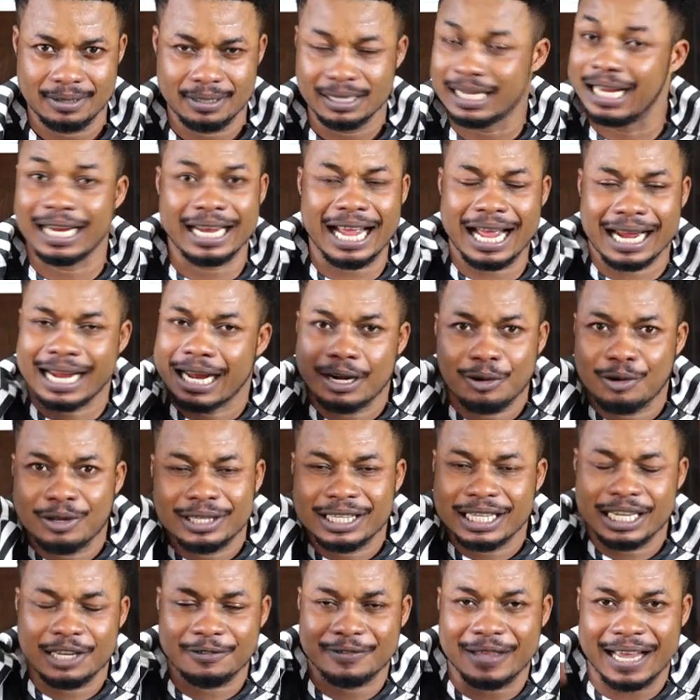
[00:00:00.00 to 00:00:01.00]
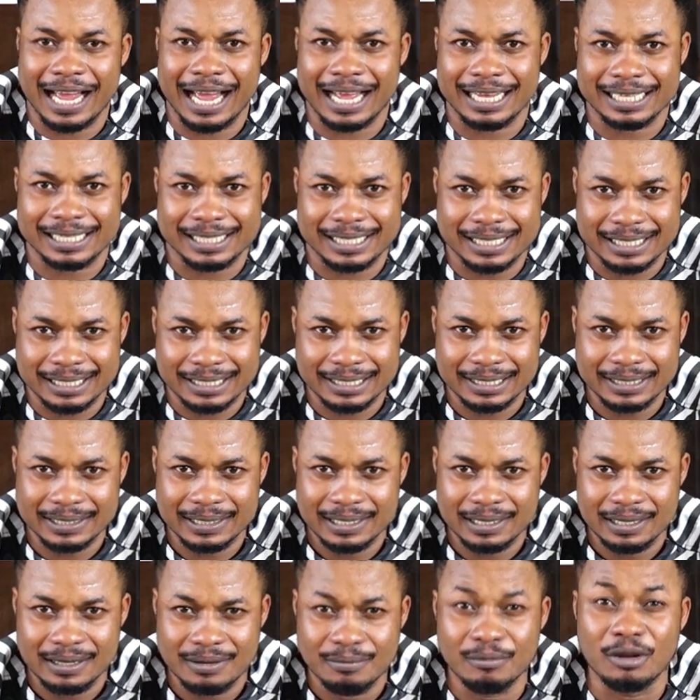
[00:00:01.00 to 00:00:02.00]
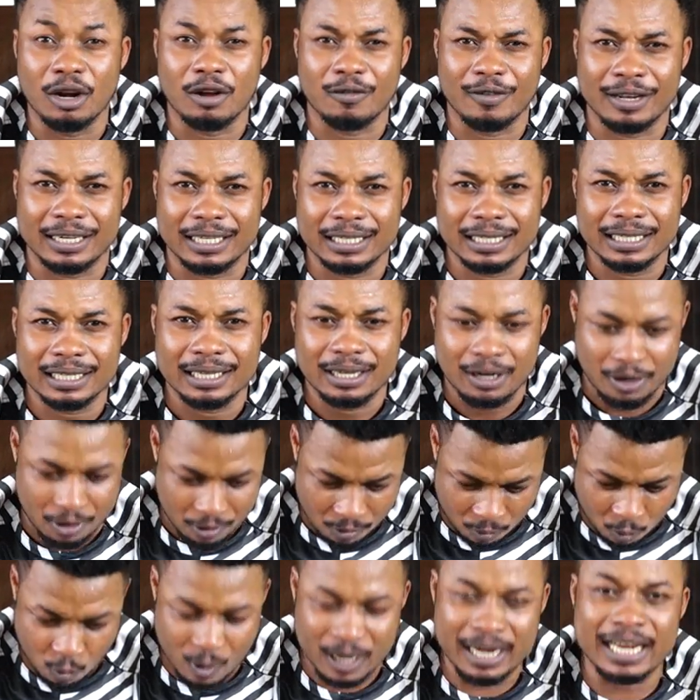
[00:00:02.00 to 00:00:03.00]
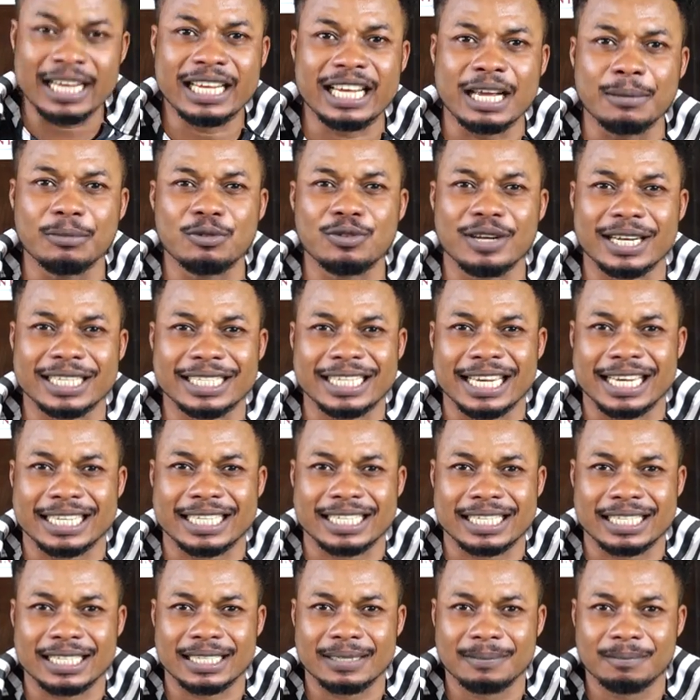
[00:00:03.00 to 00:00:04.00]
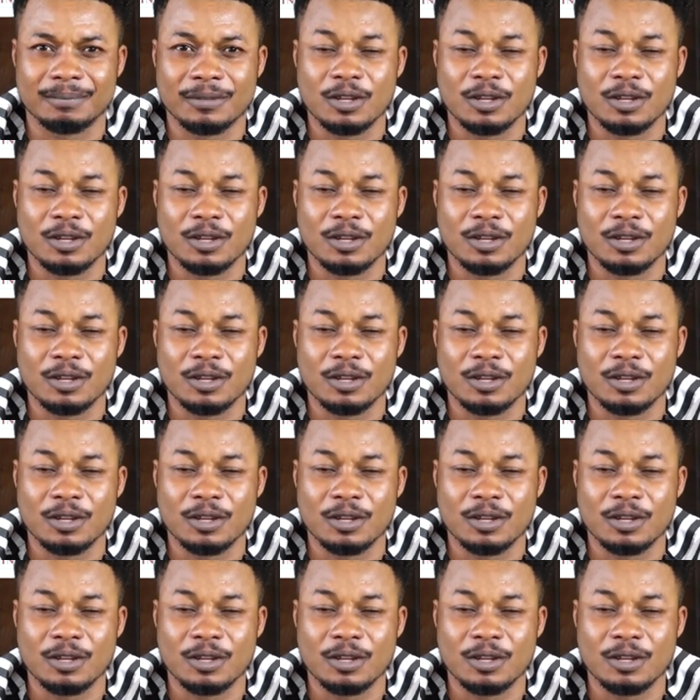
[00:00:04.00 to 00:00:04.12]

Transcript: The guy cannot lift the hands. Beloved, when he came to the church,